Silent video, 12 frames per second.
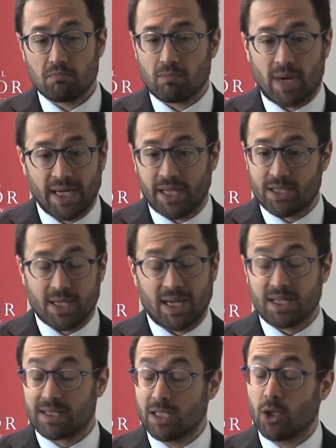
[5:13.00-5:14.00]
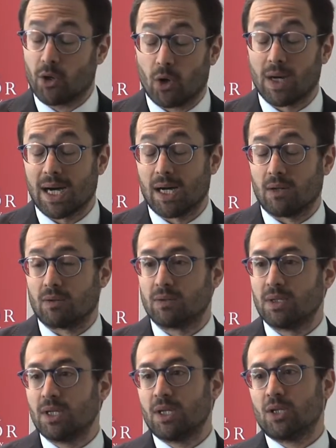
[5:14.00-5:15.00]
managed, and I still don't know how,
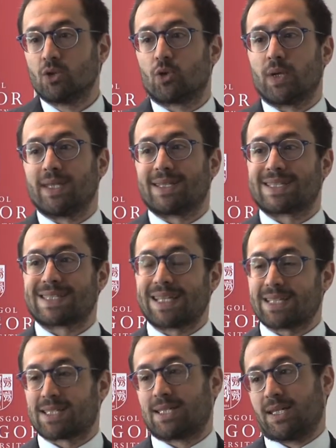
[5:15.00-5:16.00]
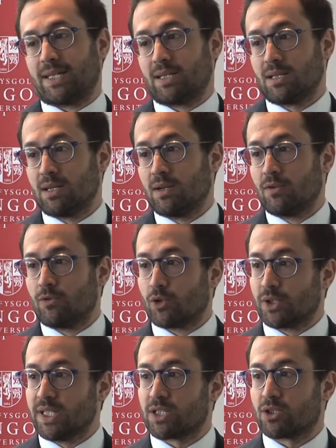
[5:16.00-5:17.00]
to create a set aside
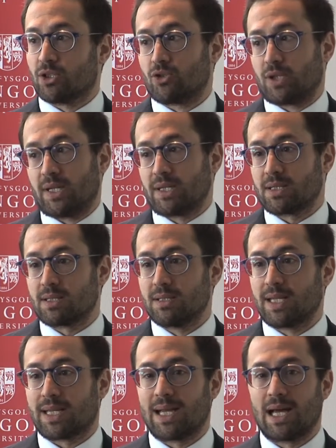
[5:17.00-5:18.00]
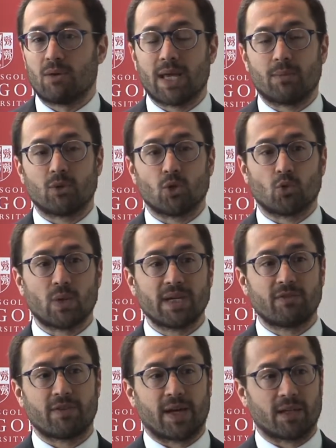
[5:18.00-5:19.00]
for these contracts that allow them to
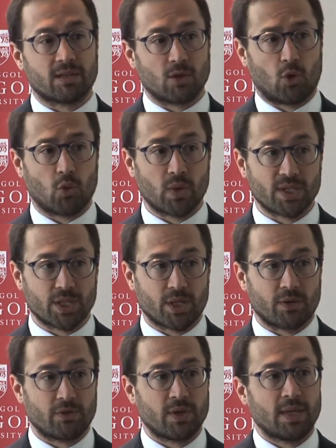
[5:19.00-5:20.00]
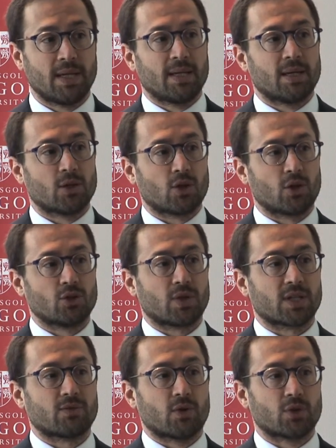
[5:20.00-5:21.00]
ring fence or reserve
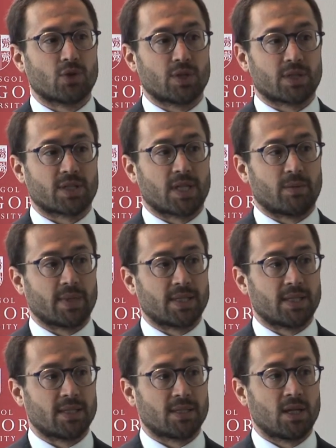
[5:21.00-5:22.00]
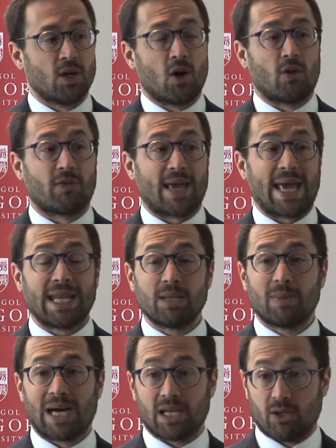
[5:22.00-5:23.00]
contracts for social services of any
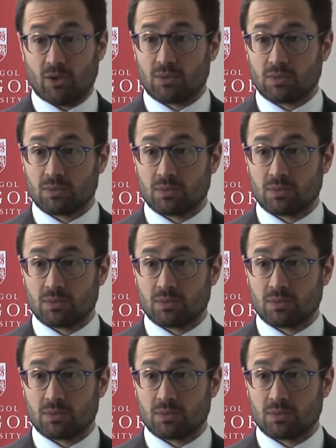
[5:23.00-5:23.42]
value.